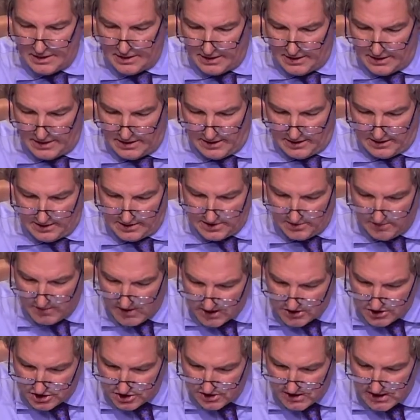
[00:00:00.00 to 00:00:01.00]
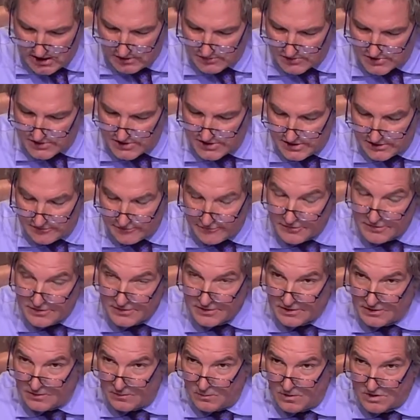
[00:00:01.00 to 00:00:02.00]
a dimension that was
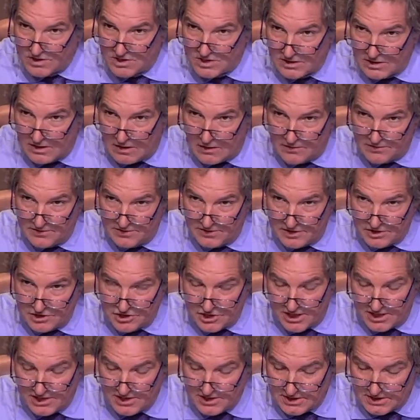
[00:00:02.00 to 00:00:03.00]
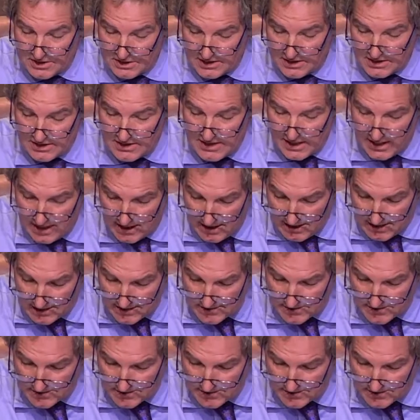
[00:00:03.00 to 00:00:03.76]
different than what's on the agenda today.